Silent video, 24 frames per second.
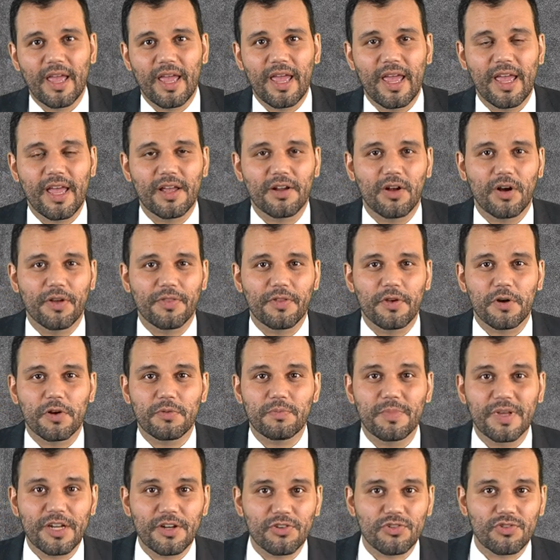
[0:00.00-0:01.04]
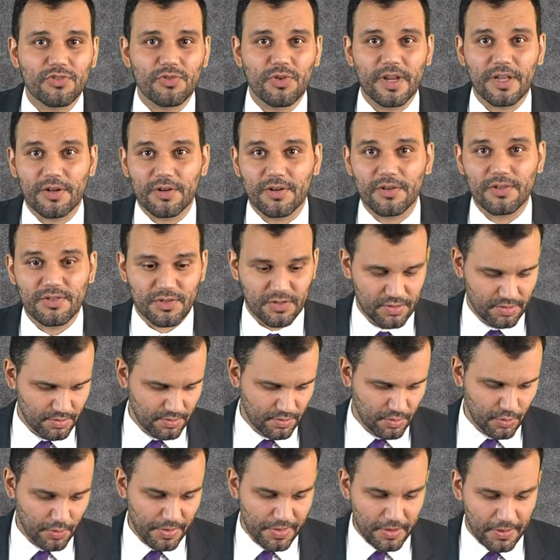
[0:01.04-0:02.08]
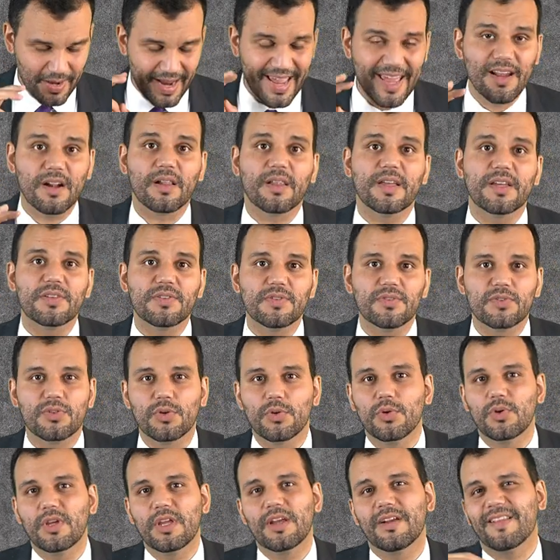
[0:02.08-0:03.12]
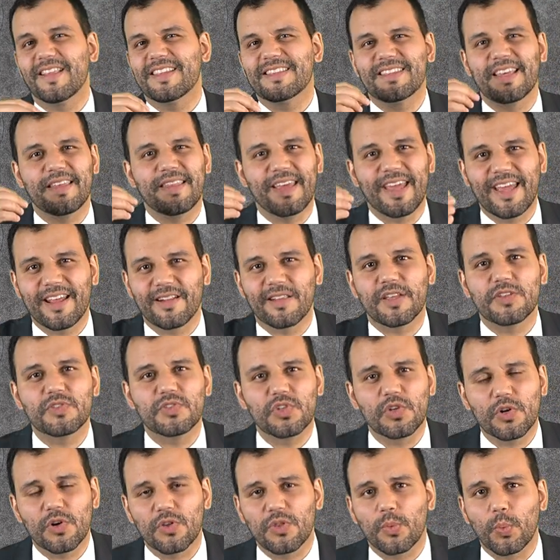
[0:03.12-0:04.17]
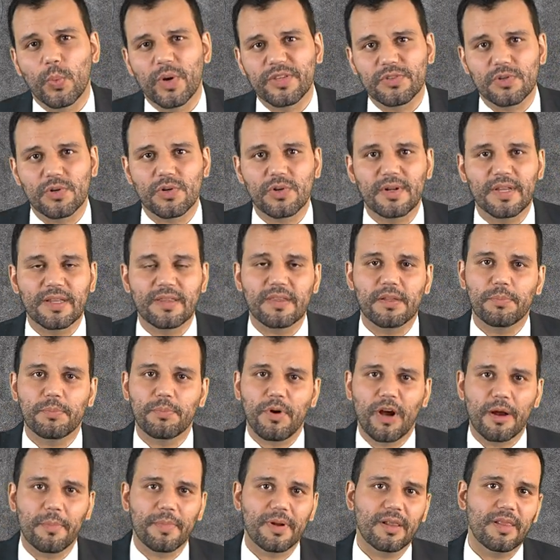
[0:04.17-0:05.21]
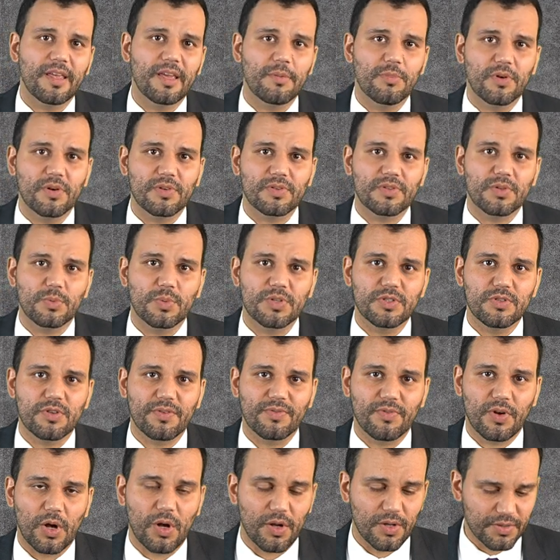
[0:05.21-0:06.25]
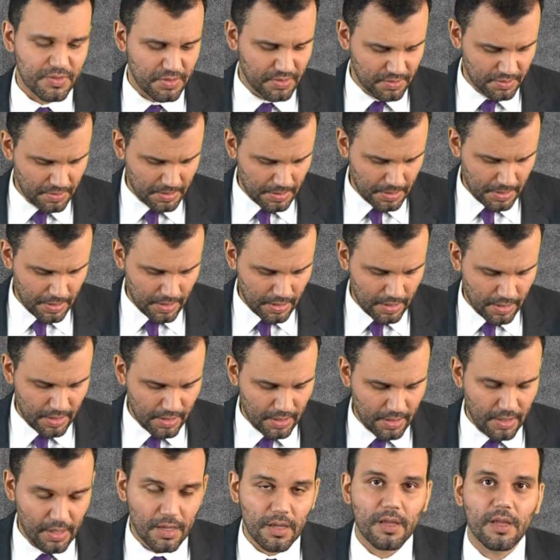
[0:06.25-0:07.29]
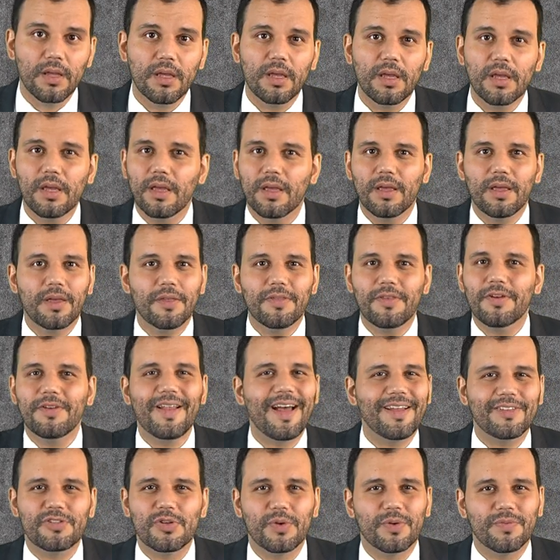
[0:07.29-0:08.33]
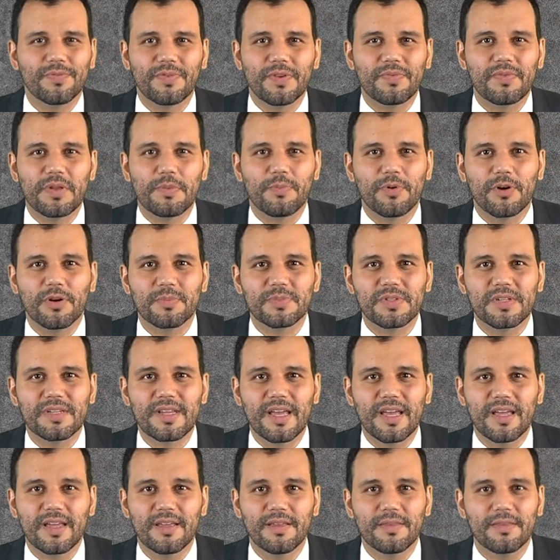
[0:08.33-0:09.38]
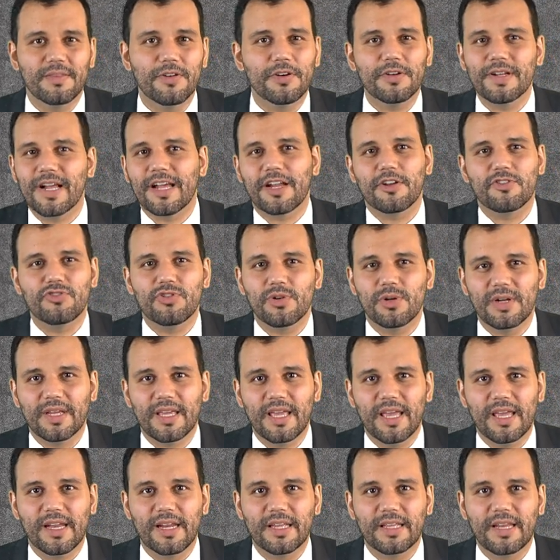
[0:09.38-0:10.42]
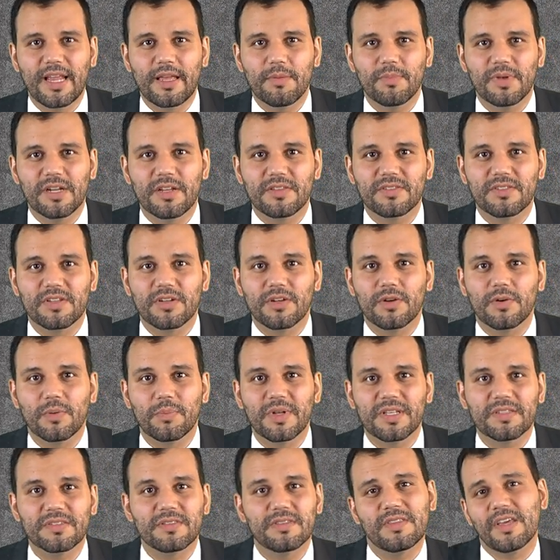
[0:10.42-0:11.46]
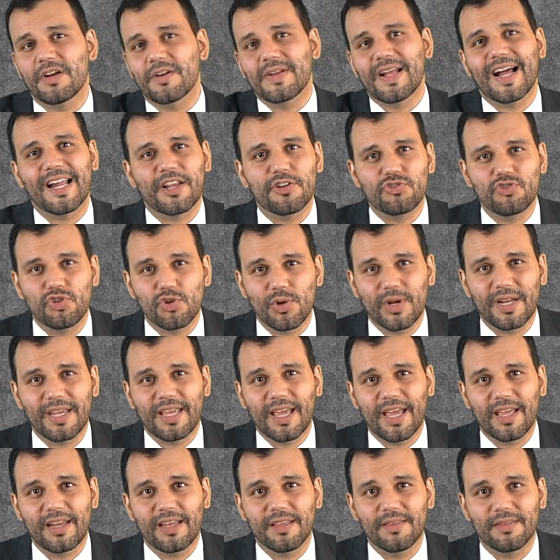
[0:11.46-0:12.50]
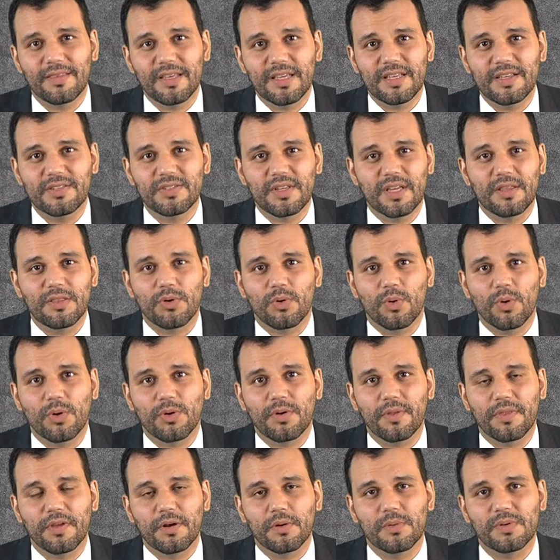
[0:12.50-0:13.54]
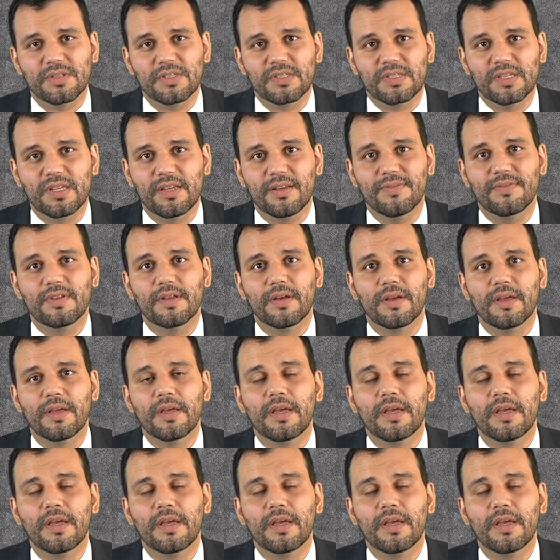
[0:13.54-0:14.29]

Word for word: and on their administrators or their analysts, who here, let's say the analysts here are the wizard and the Department of Labor is the Wizard of Oz, they're not doing fifty PERMs a day. They're not adjudicating in eight minutes increments. They're not adjudicating these in the order they're received.